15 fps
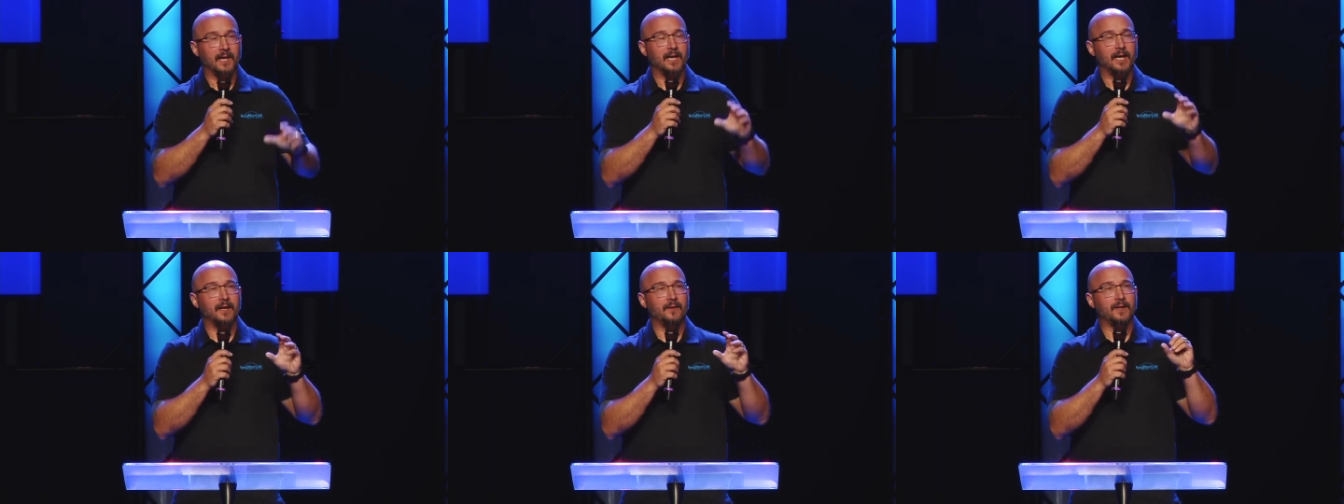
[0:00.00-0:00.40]

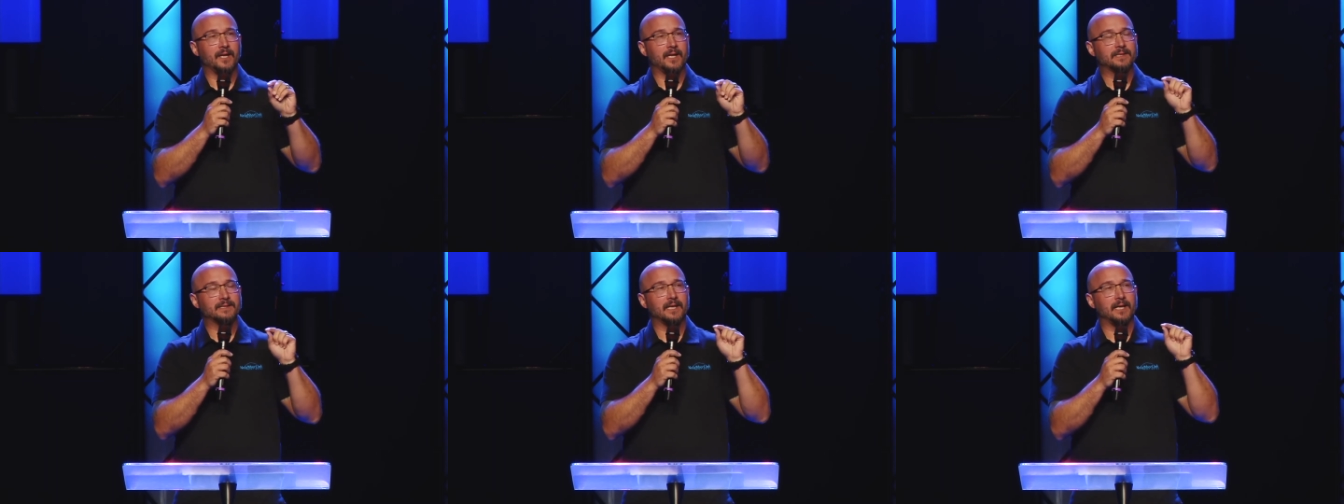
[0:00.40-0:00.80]
And then I
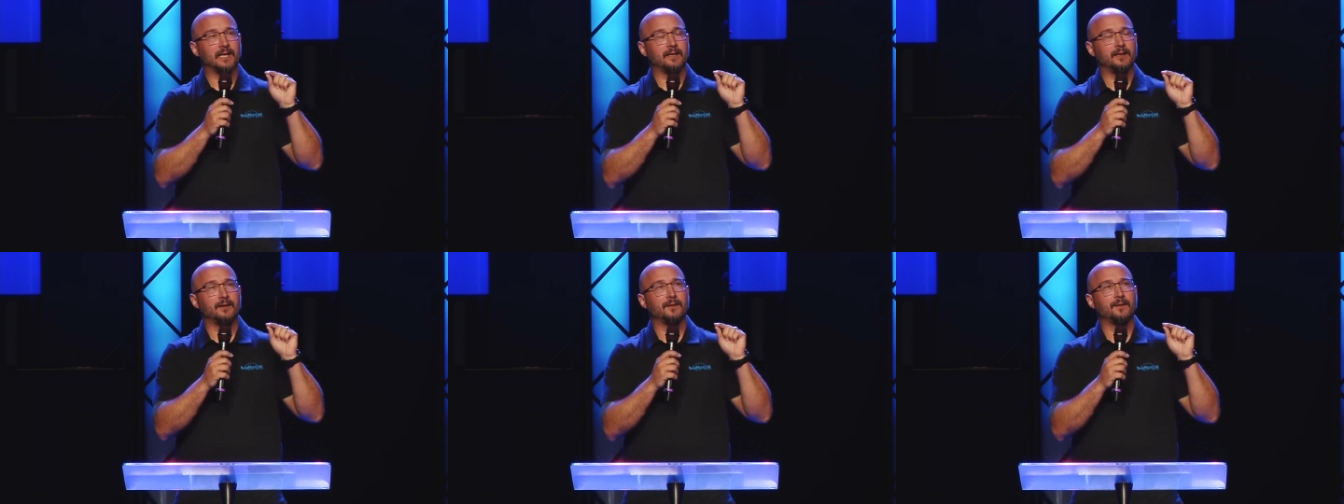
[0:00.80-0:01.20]

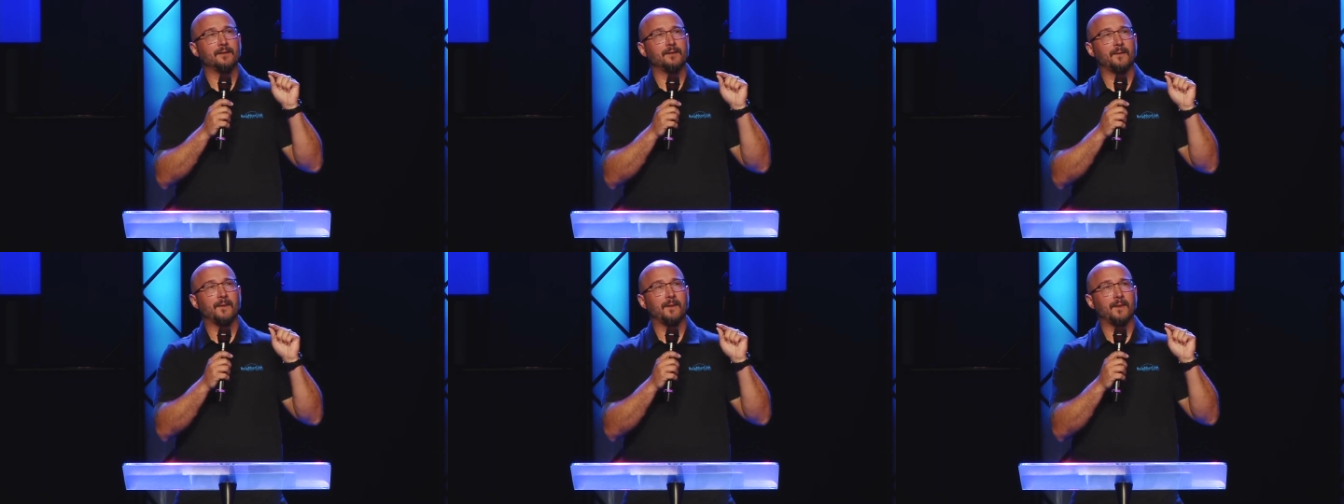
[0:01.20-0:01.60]
said,
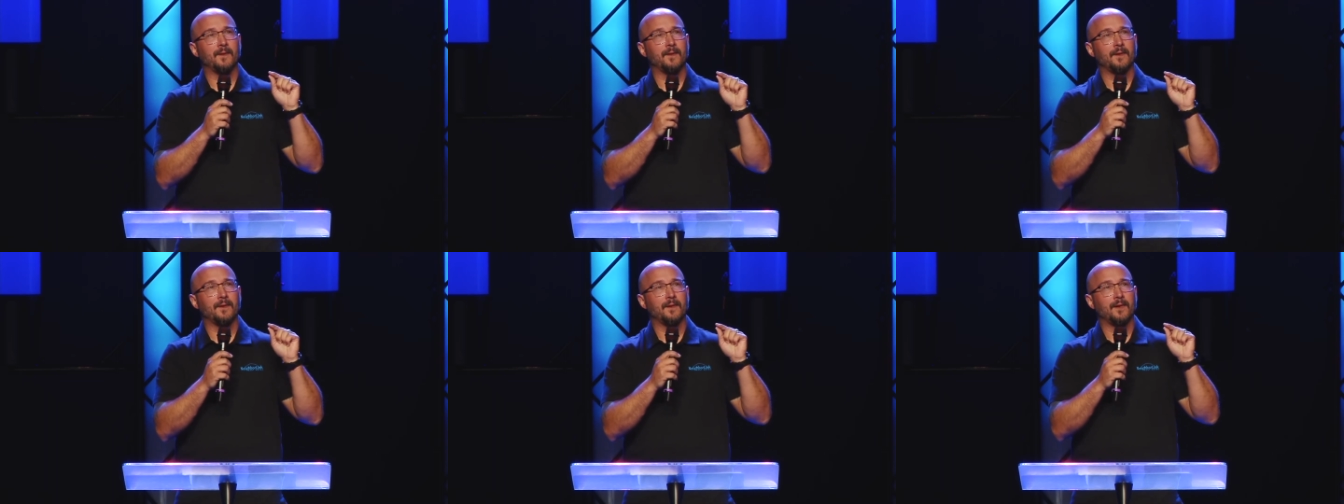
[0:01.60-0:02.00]

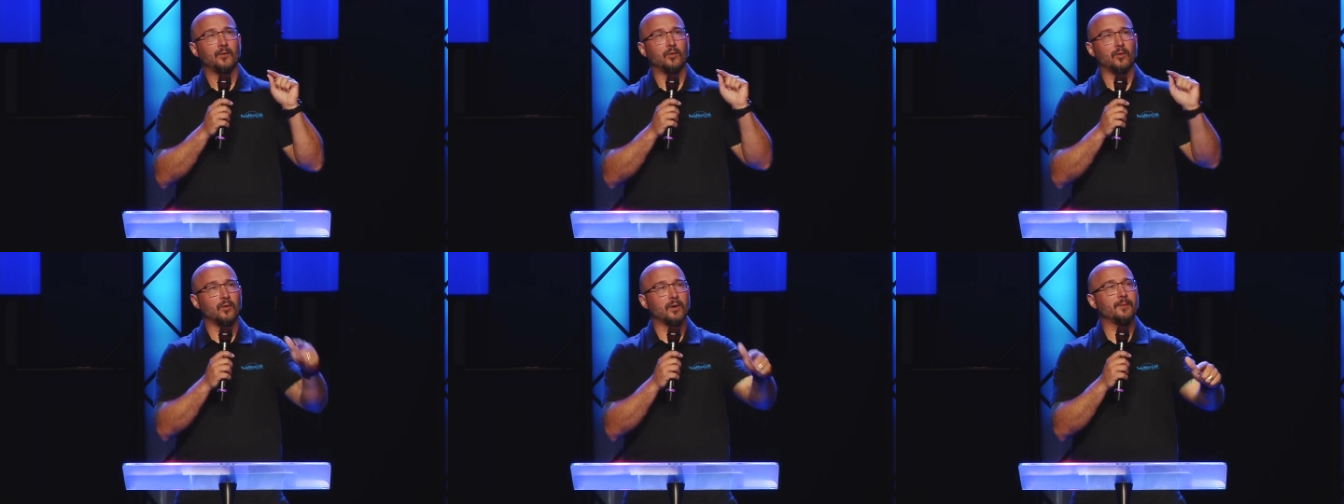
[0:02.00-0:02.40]

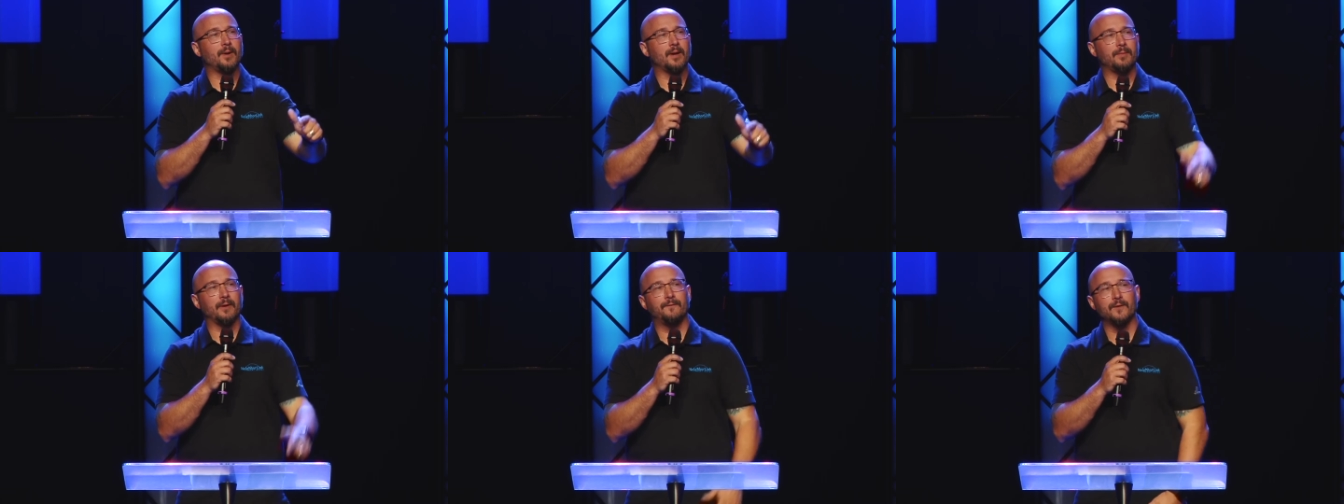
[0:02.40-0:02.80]
well, what about
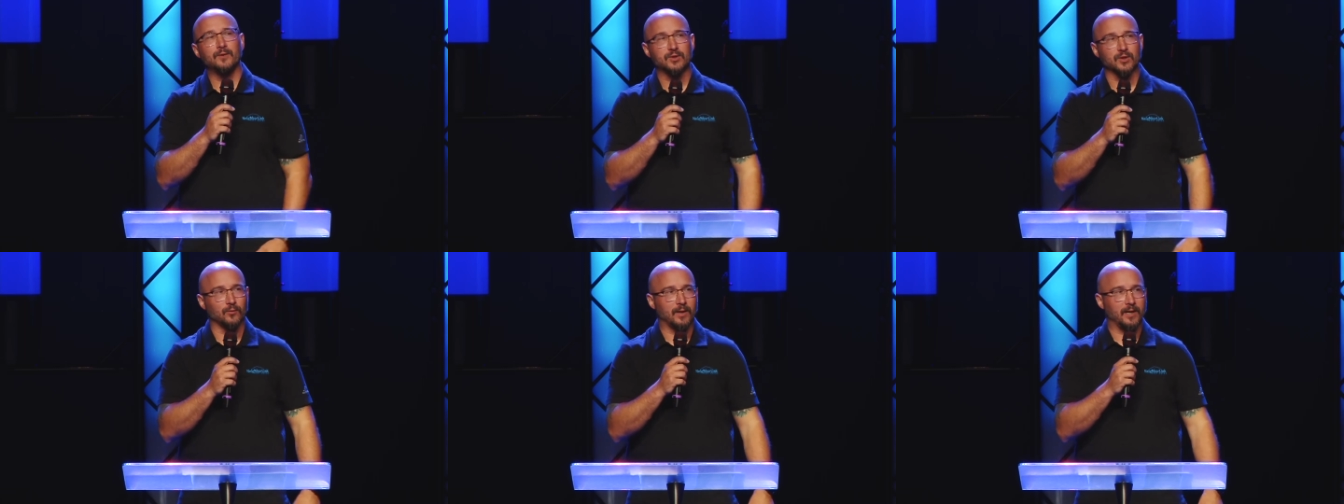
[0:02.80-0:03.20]
my
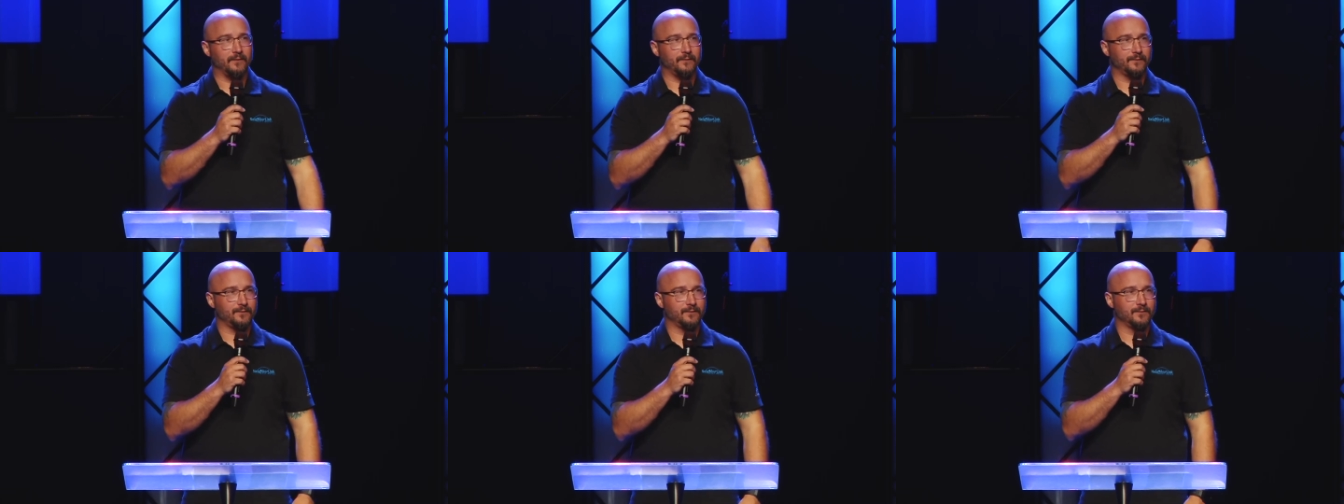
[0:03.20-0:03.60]
future
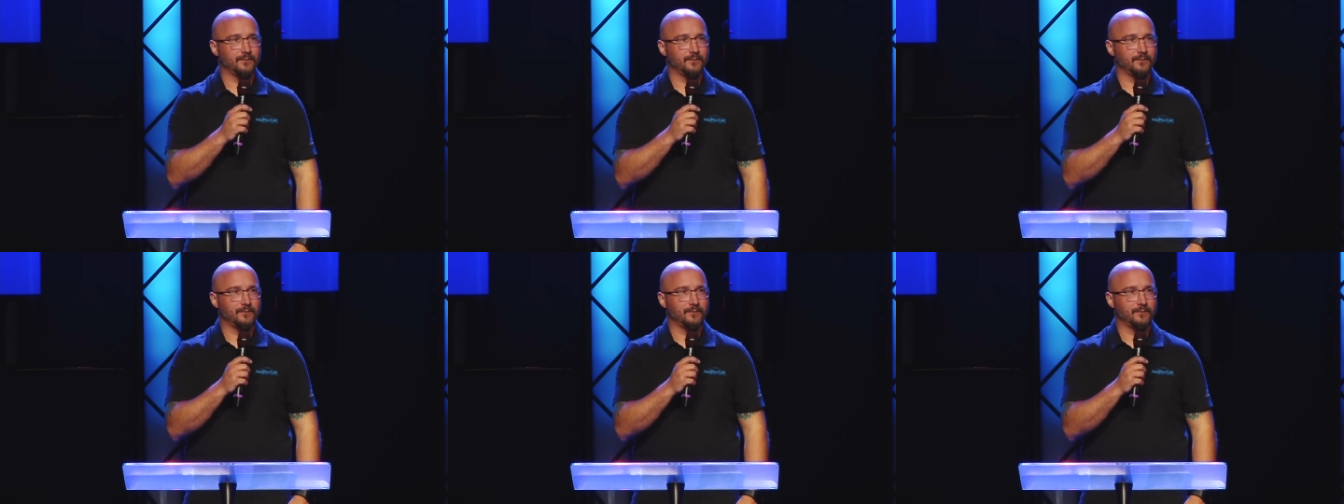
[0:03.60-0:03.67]
wife,